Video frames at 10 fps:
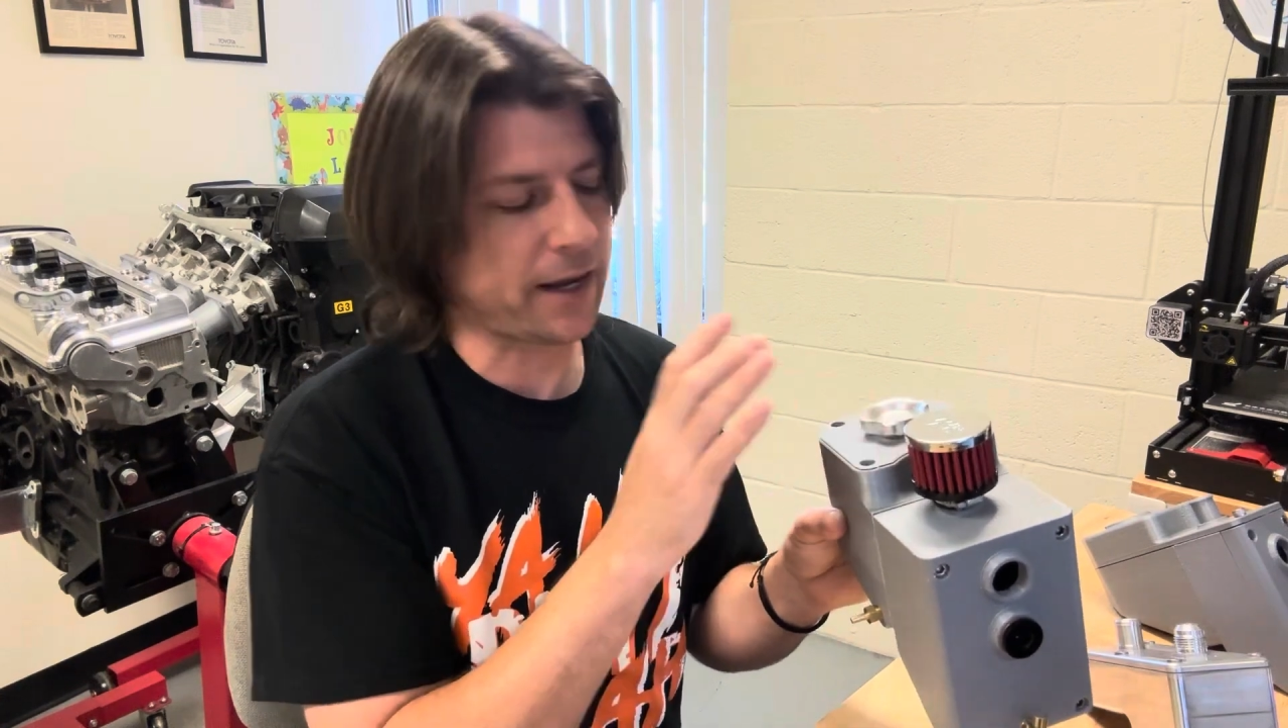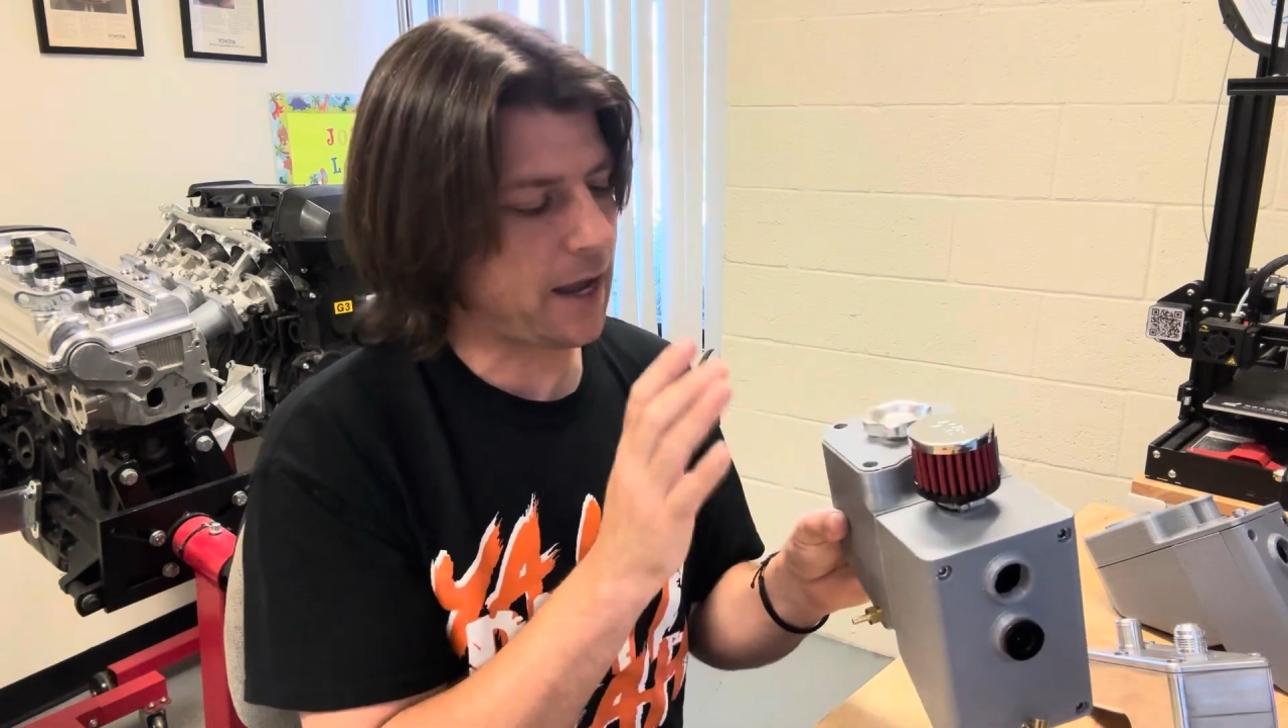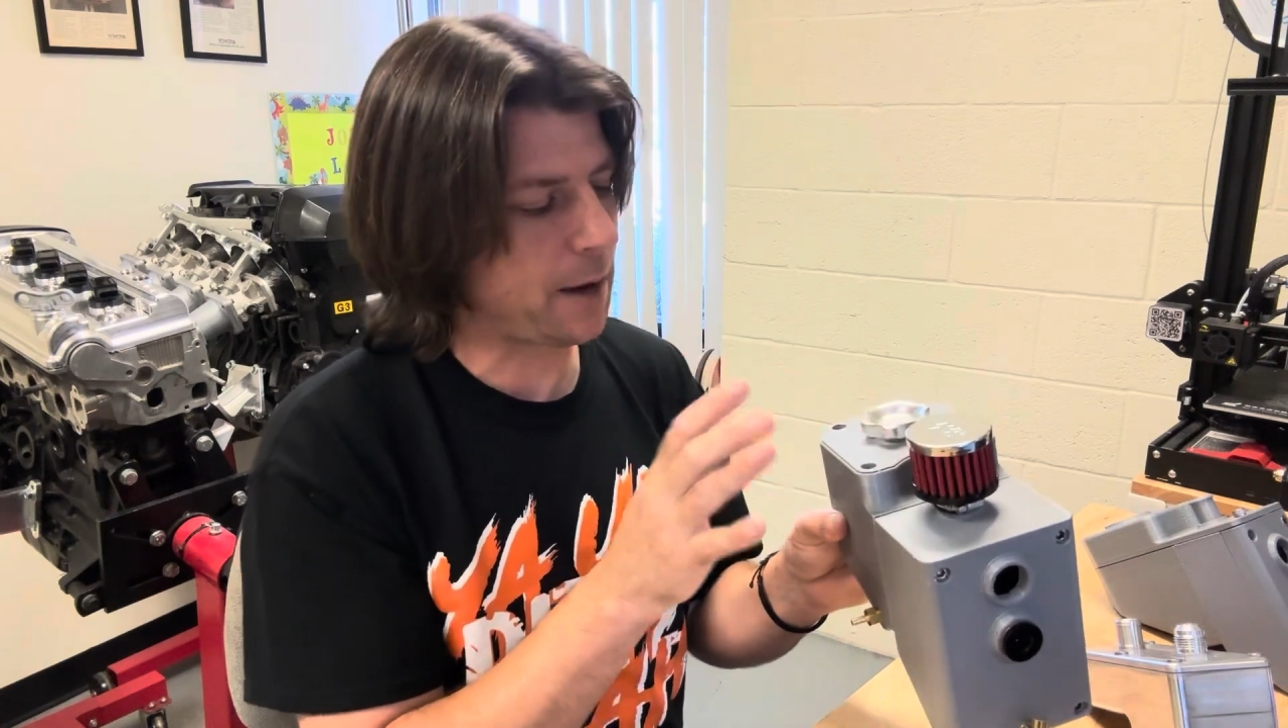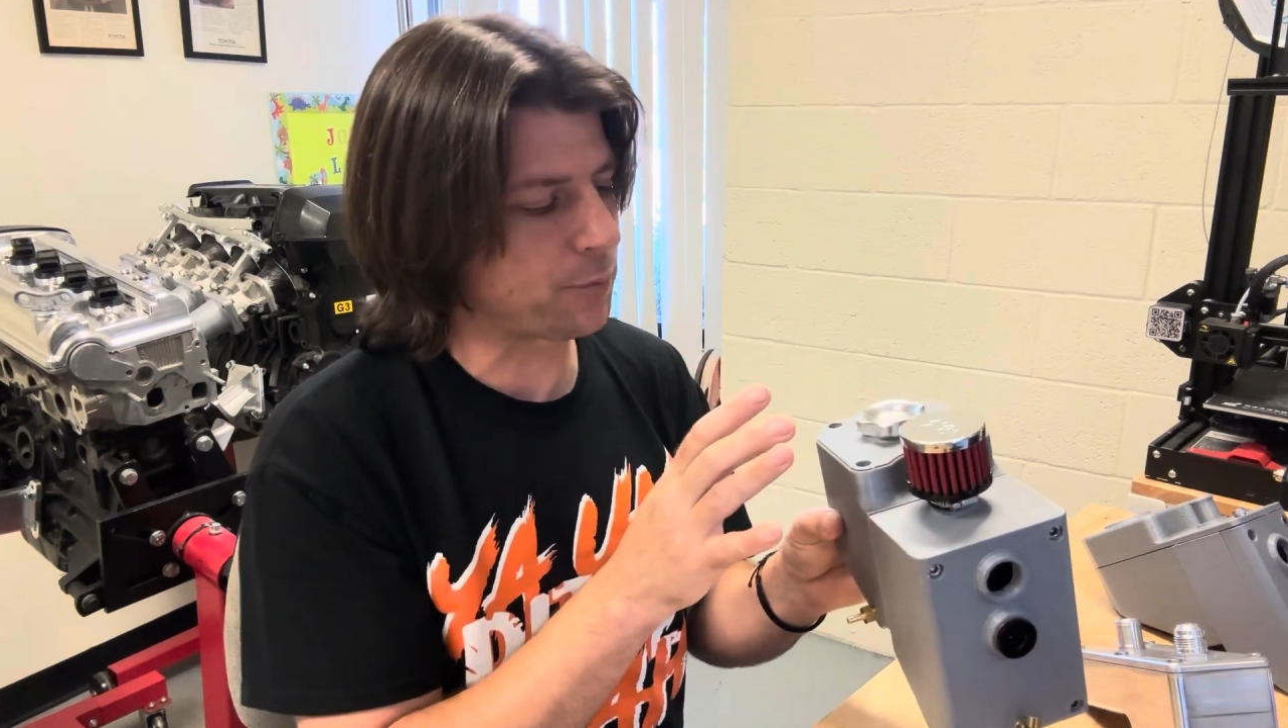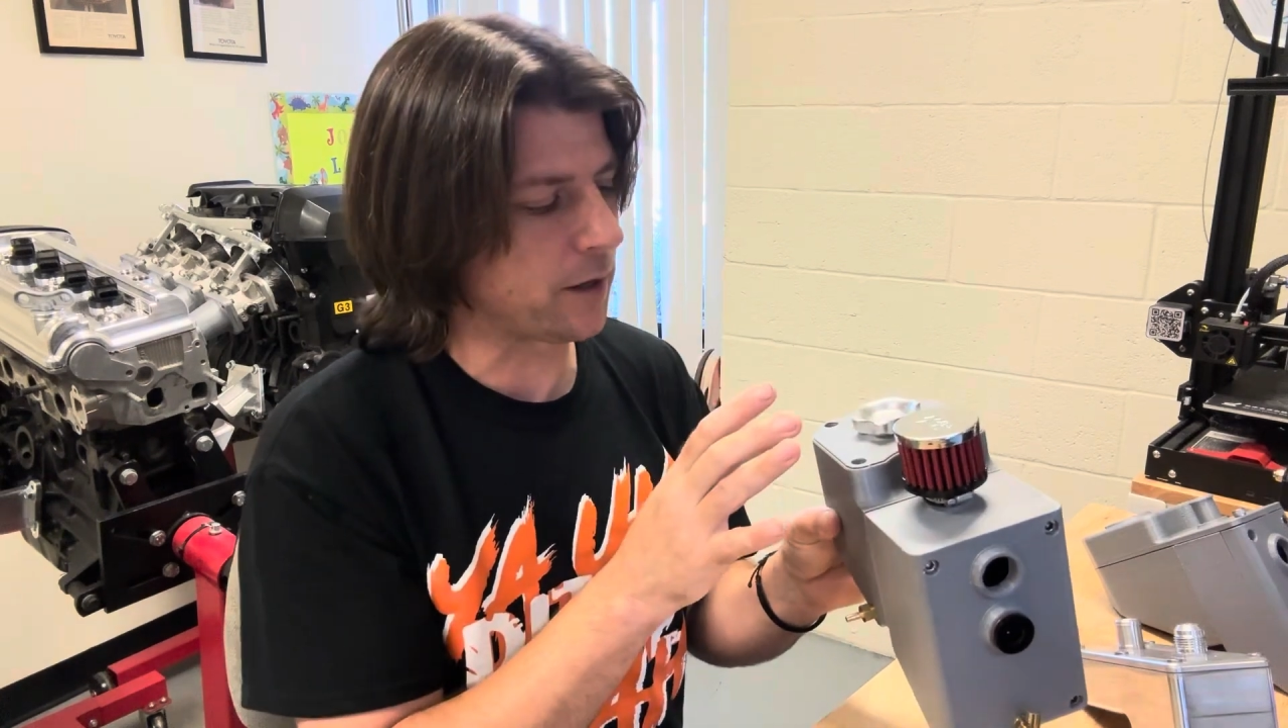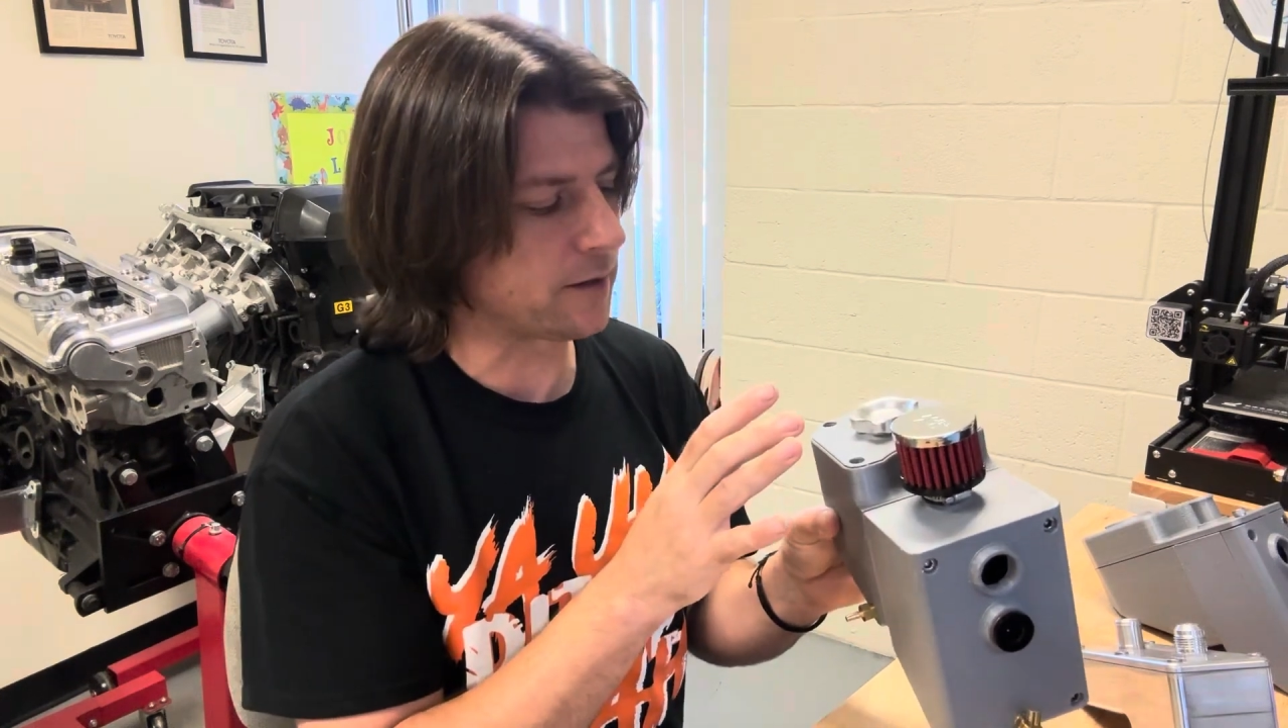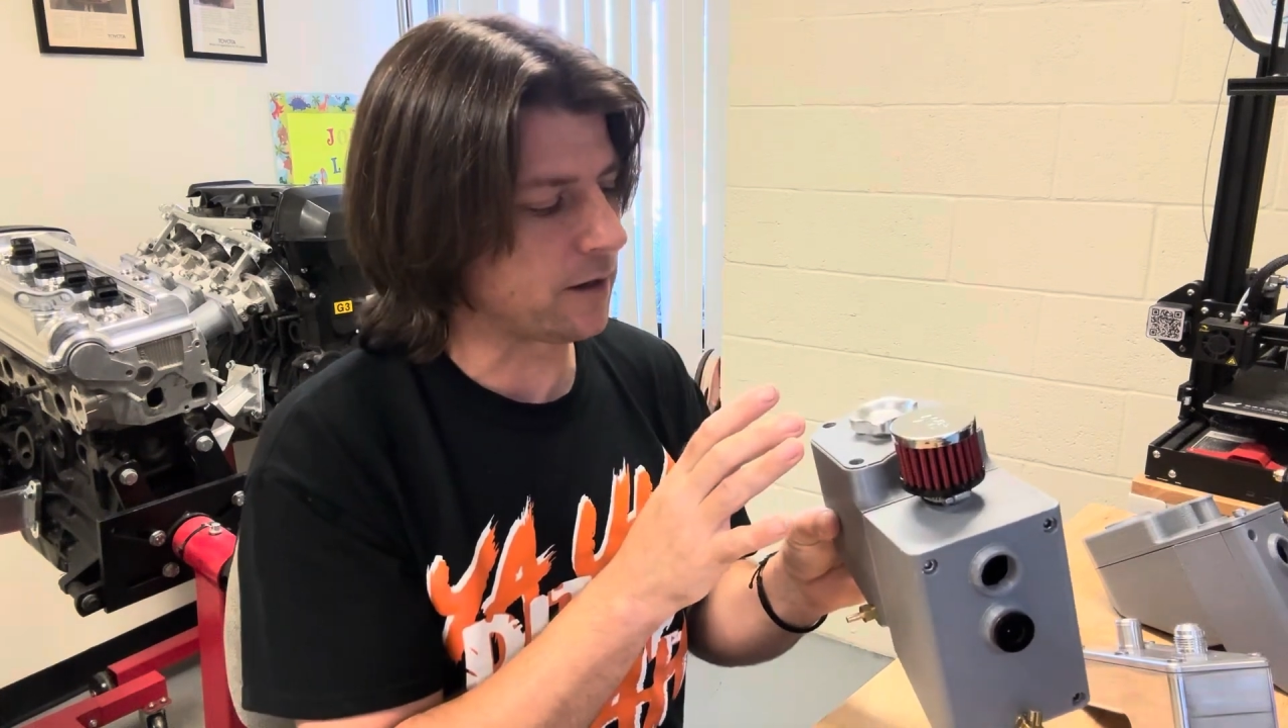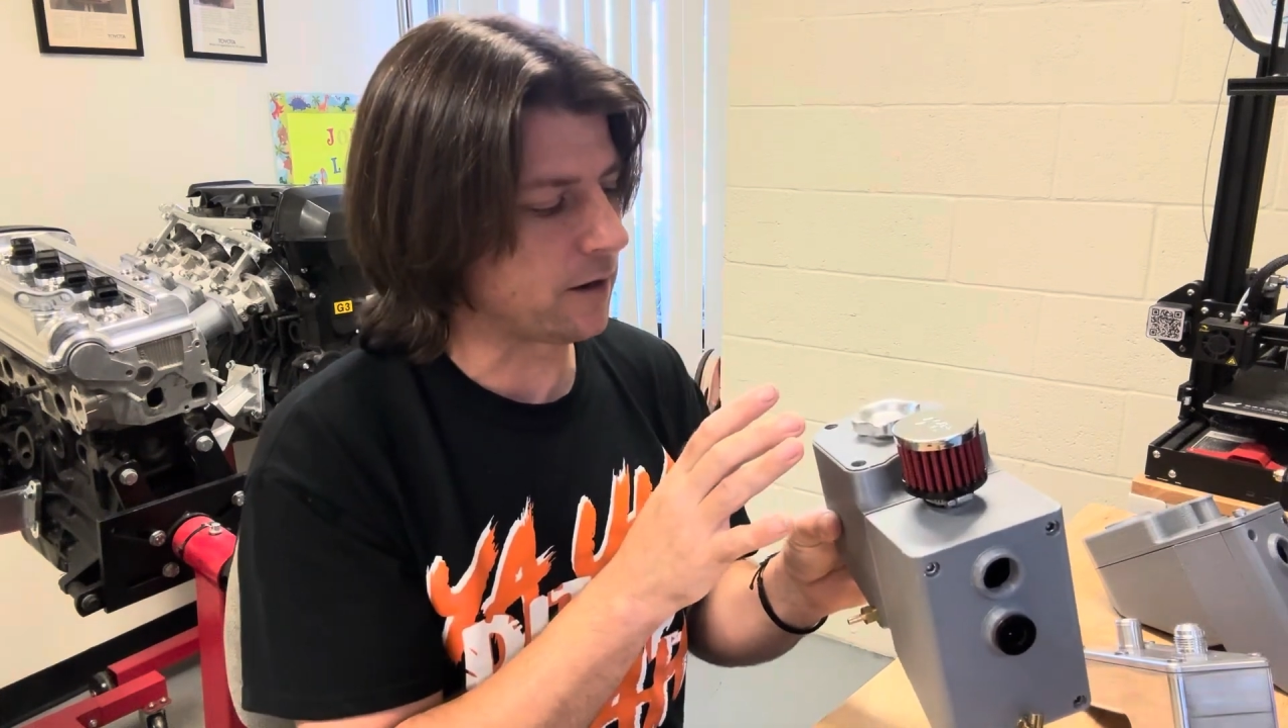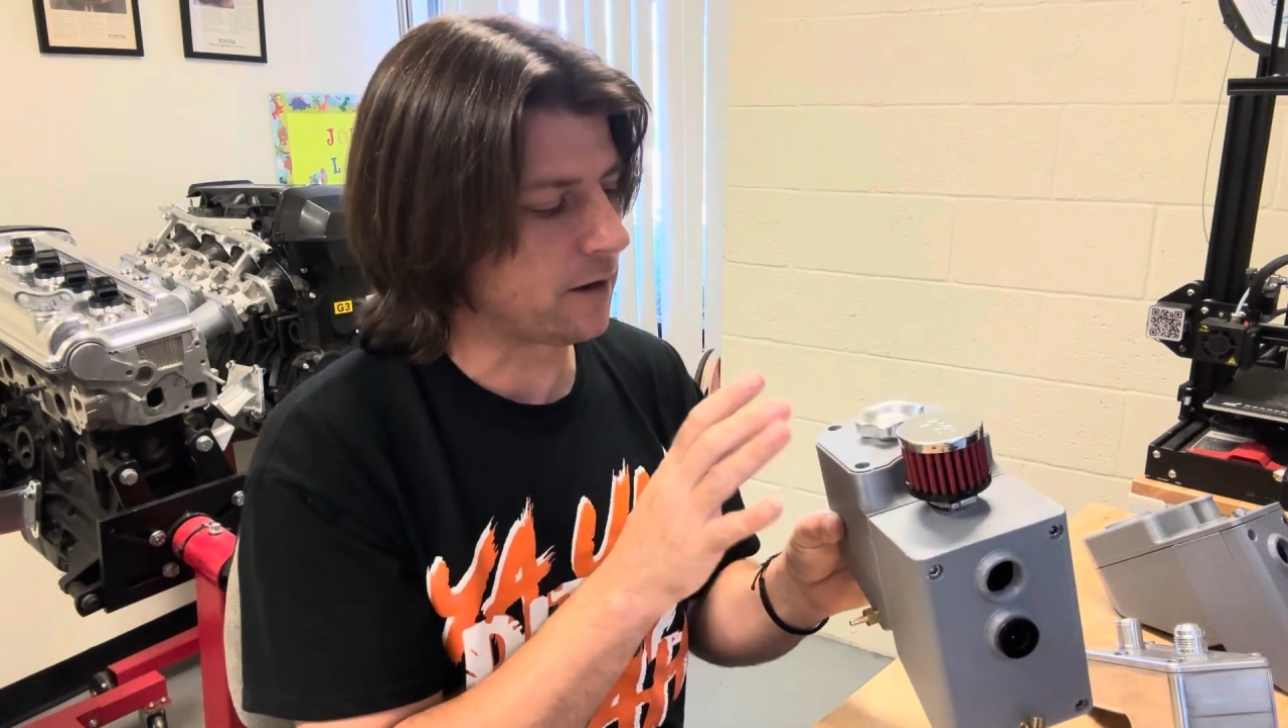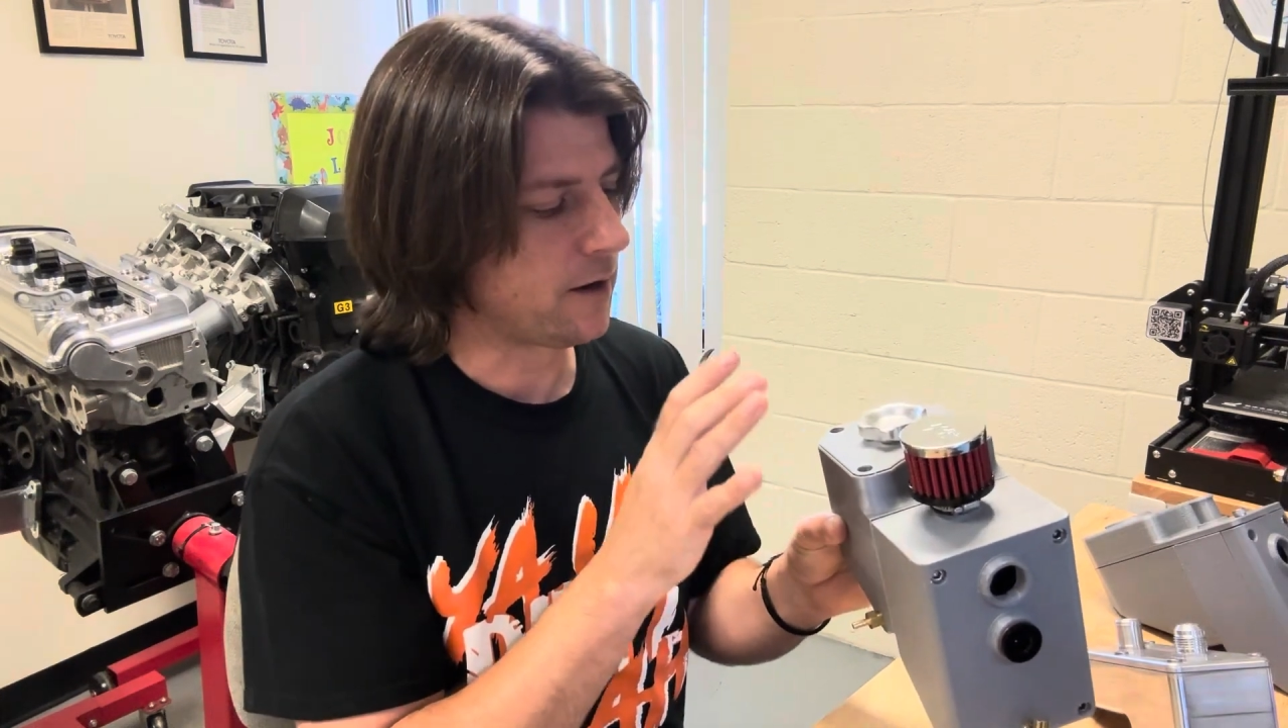cap right
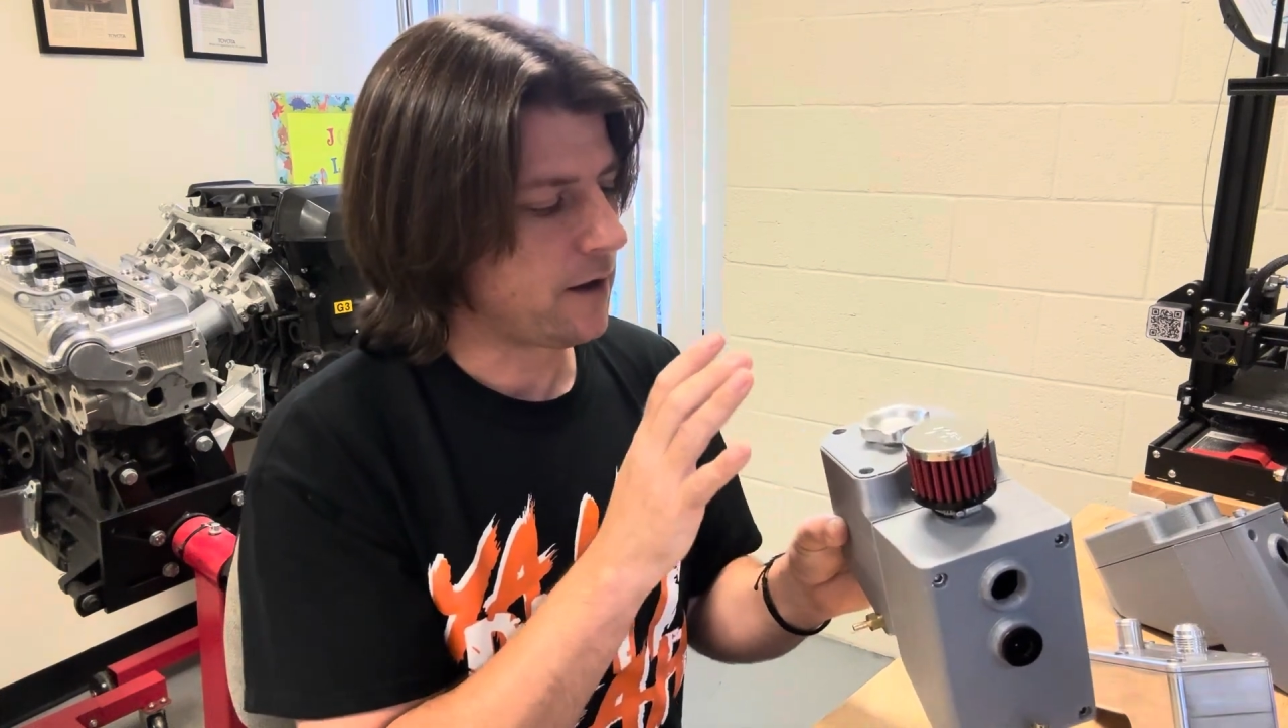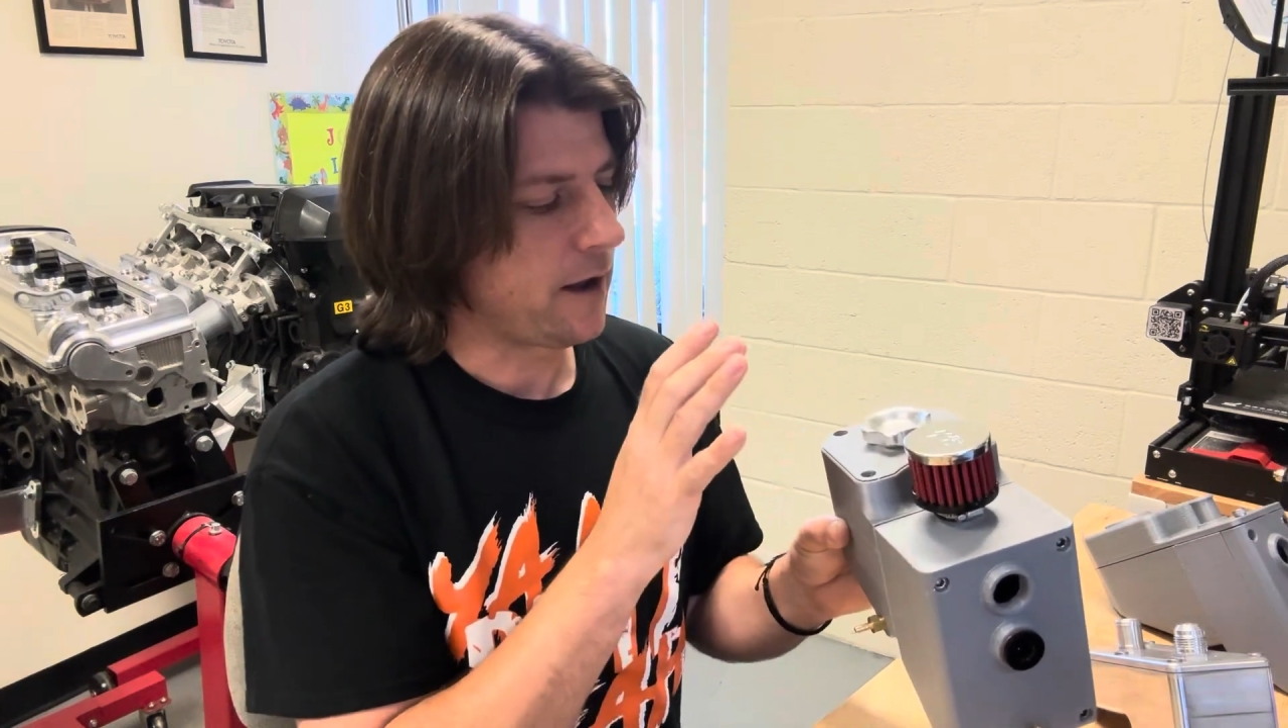there,